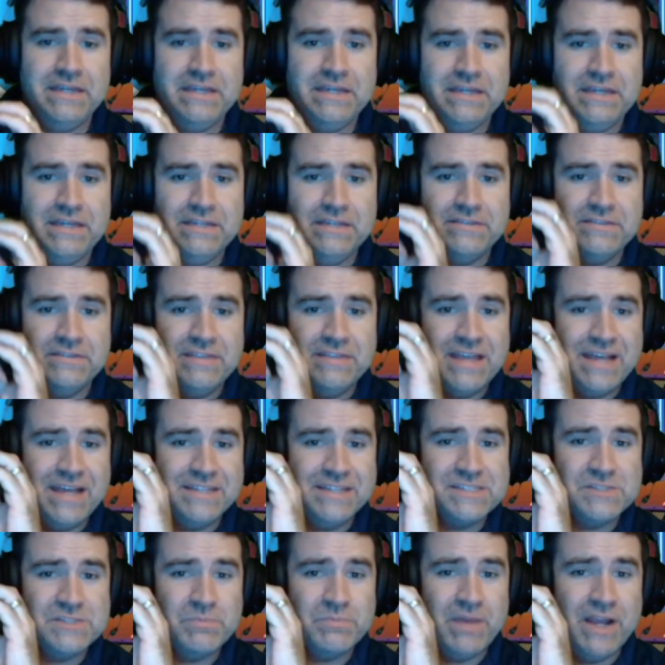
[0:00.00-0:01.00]
it's not
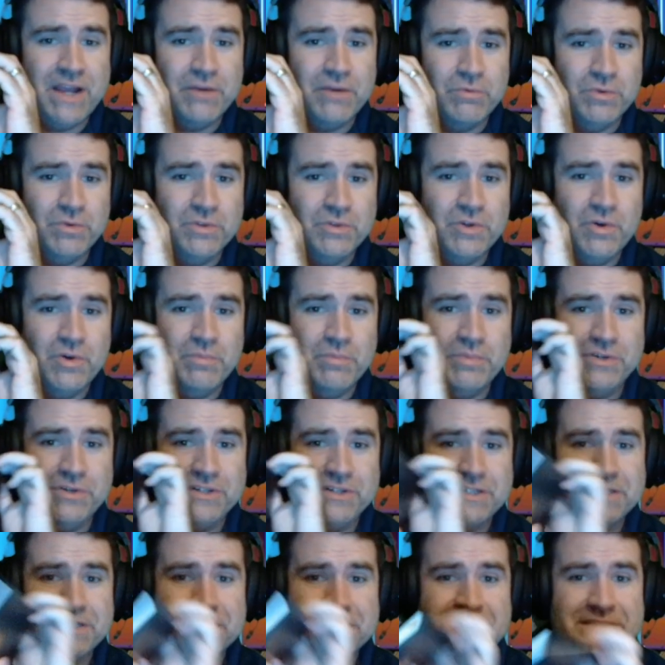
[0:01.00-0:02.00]
Spiral
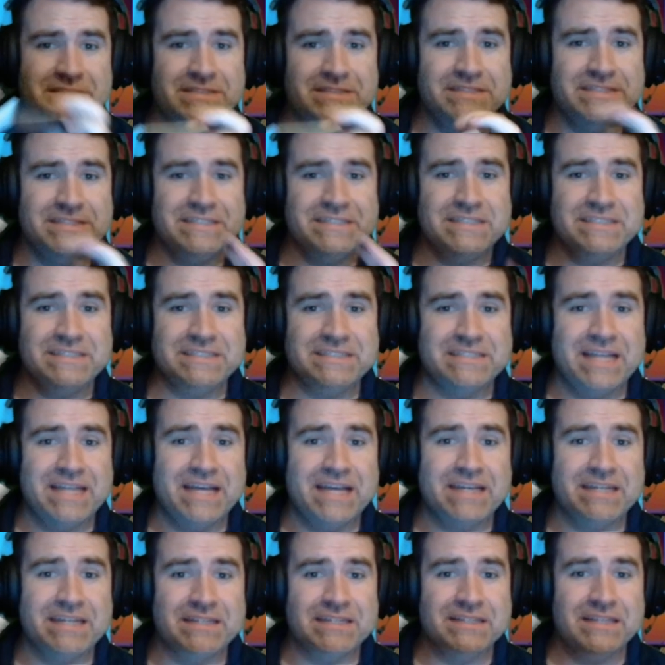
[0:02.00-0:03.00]
Notebook. This thing is
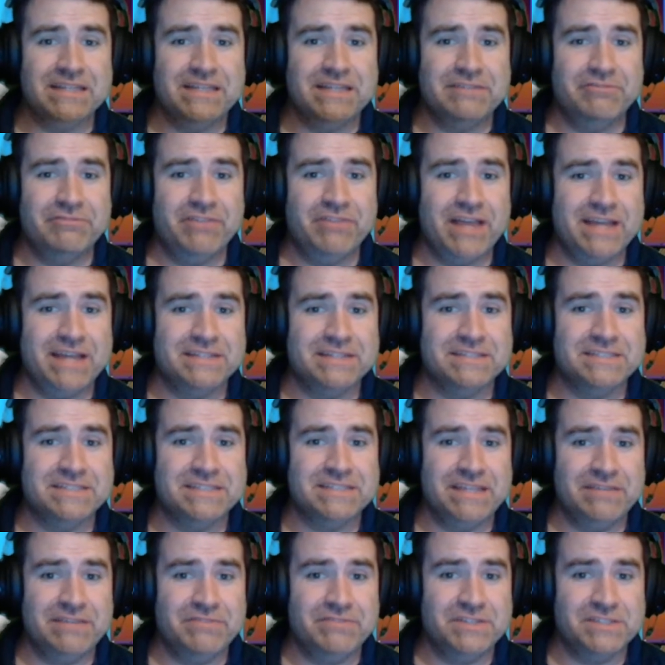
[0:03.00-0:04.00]
not going to lay flat to
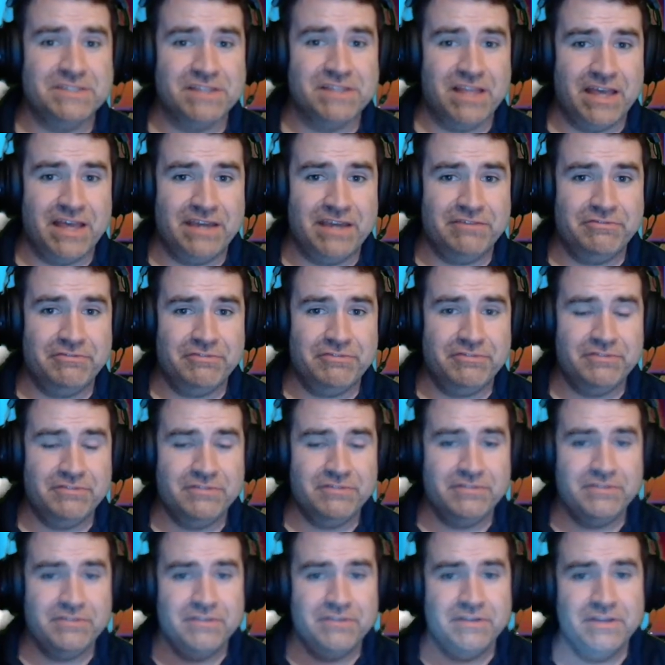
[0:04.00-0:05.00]
save its life.
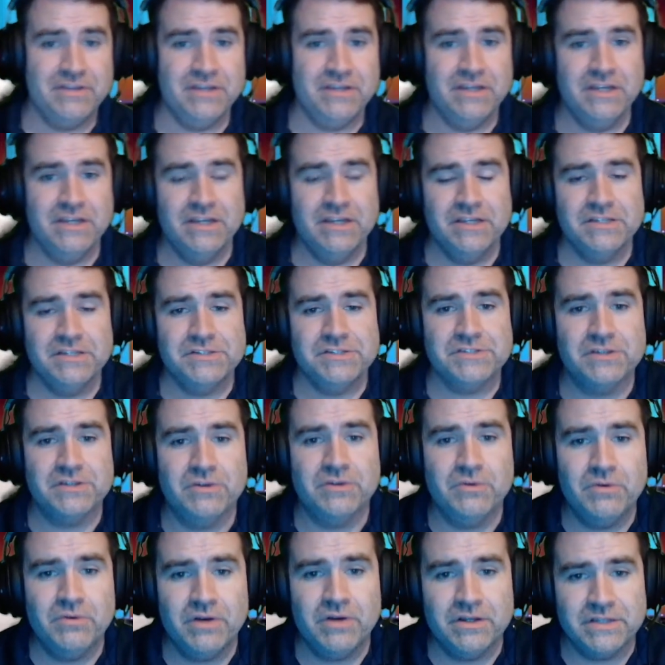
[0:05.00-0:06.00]

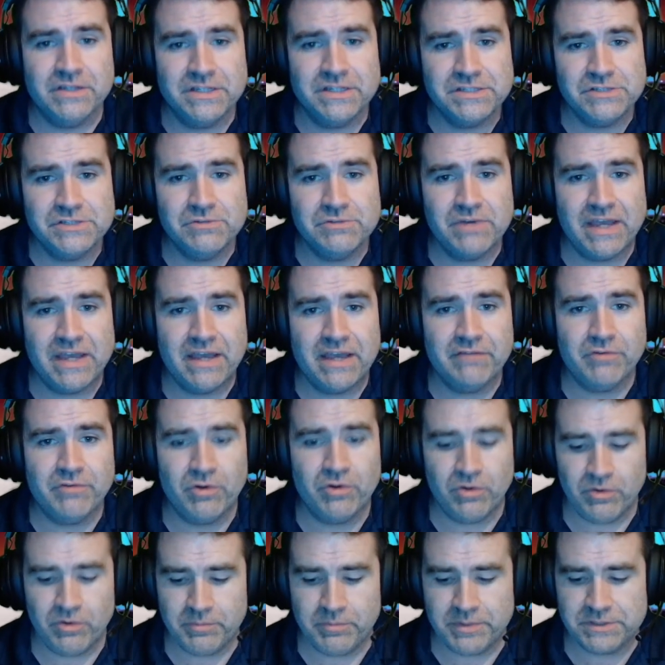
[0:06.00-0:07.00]
So unless you have a
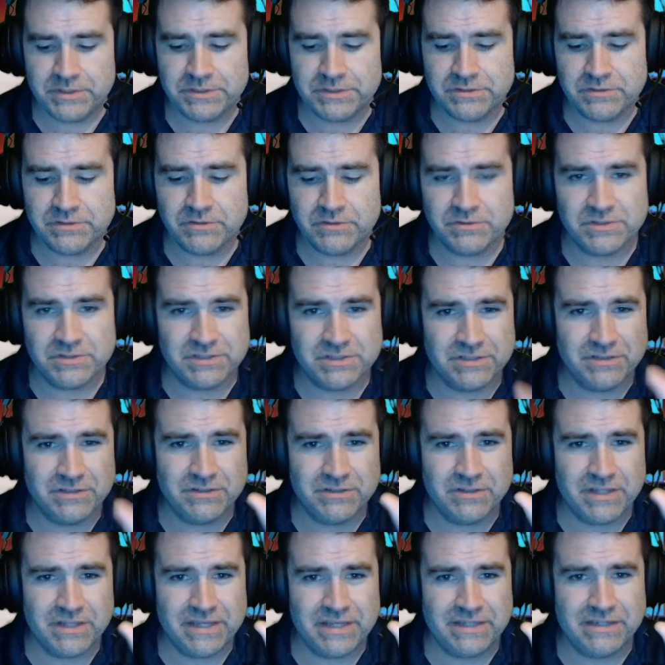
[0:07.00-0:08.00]
whole bunch of those
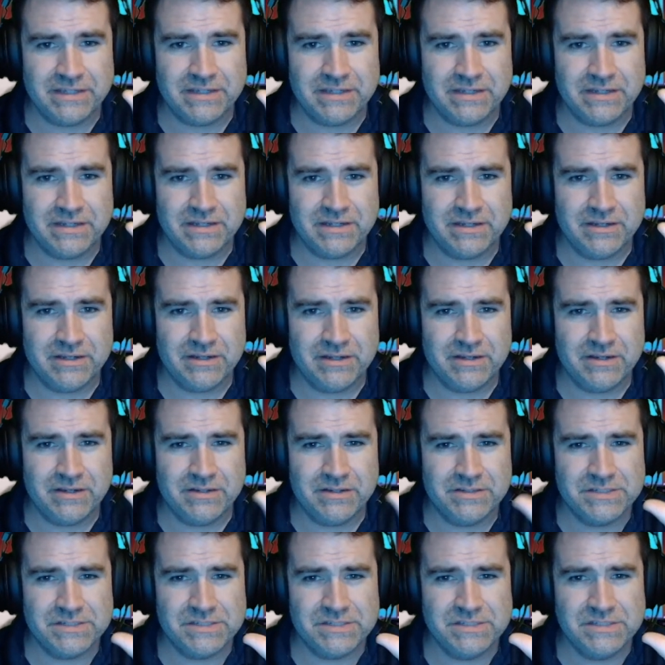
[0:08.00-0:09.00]
little like
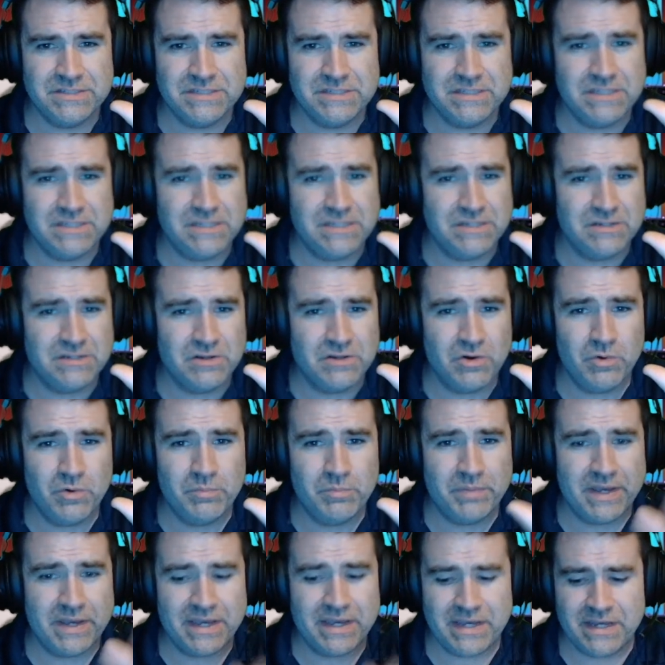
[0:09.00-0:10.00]
sticky
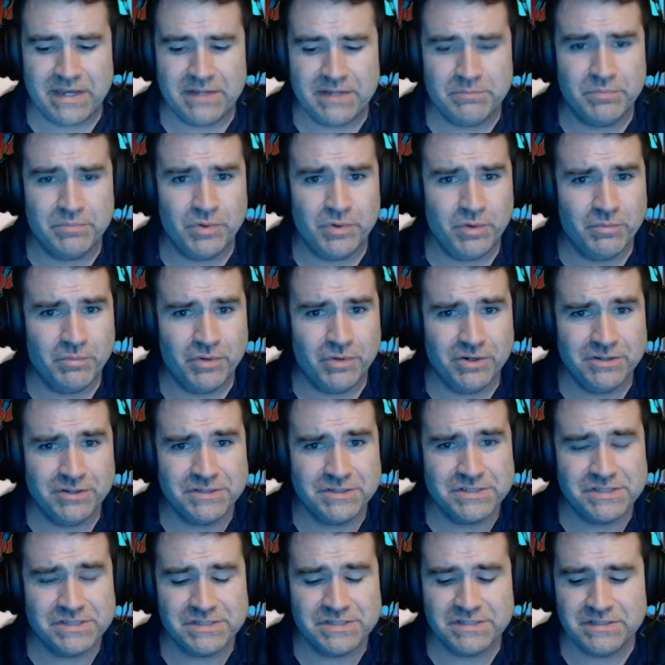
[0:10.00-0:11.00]
notepad
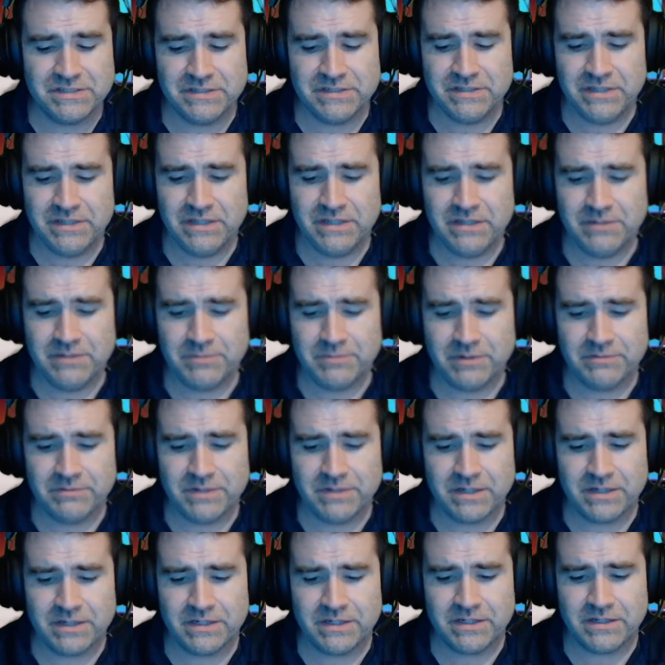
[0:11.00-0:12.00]
bookmarks, probably
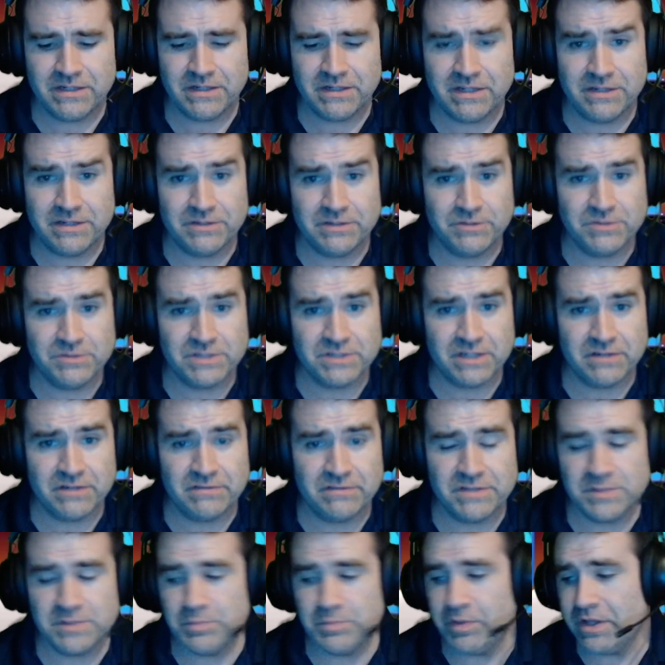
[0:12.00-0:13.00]
not going to get a lot of use out of
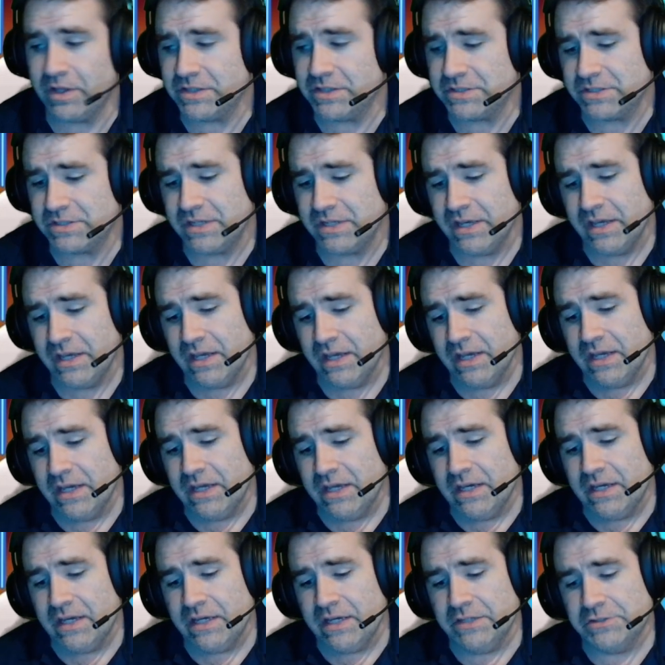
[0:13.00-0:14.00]
this. Plus,
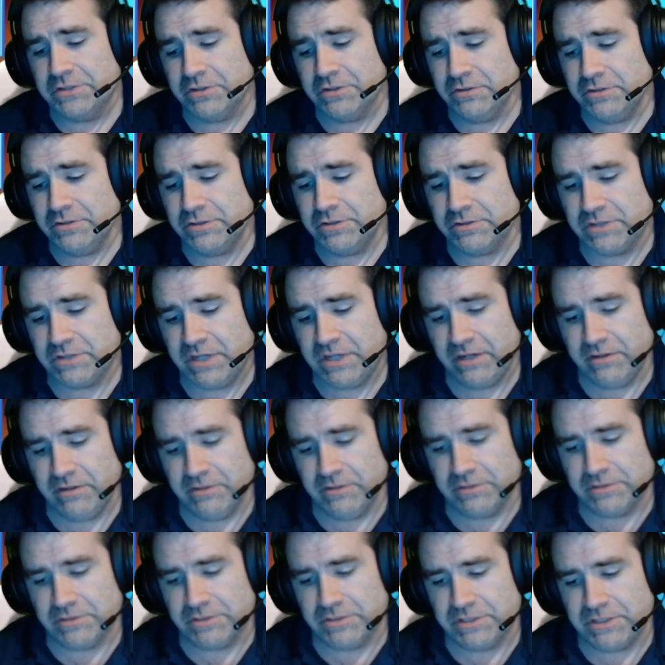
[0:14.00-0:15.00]
it turned your
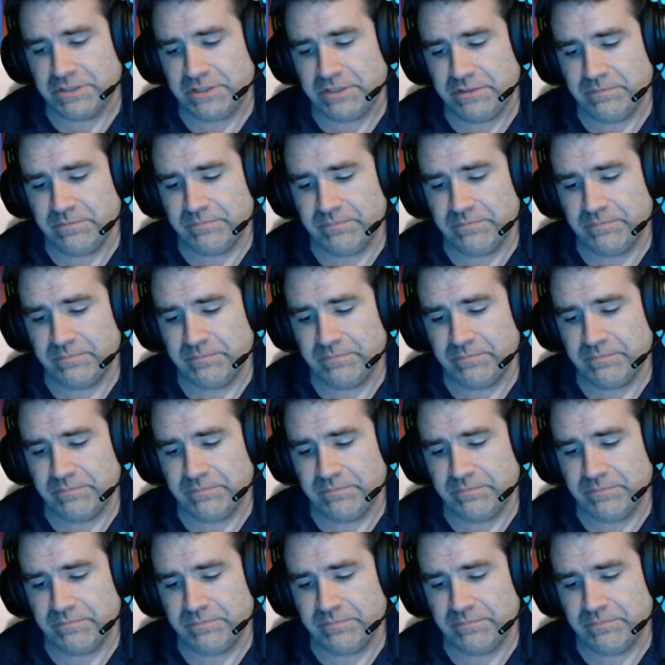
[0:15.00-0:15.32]
character sheet